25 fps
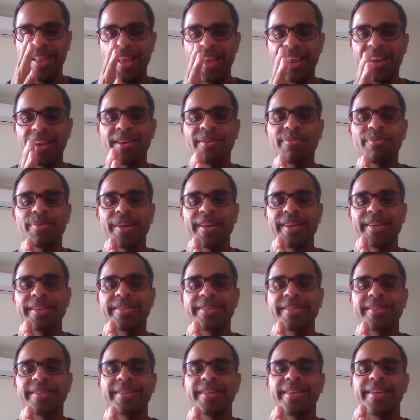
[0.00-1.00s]
inner
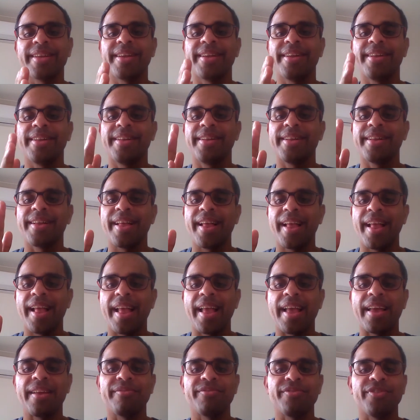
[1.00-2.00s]
peace,
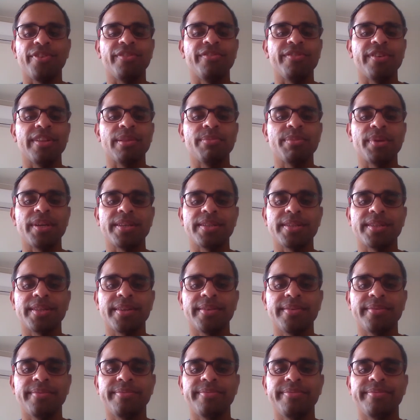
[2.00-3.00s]
and fulfillment
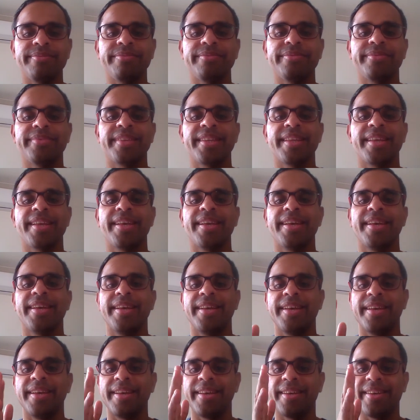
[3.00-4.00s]

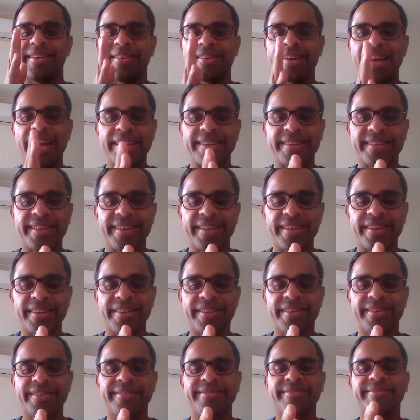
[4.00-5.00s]
right
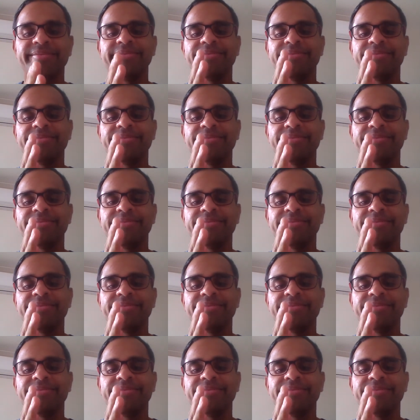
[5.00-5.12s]
here,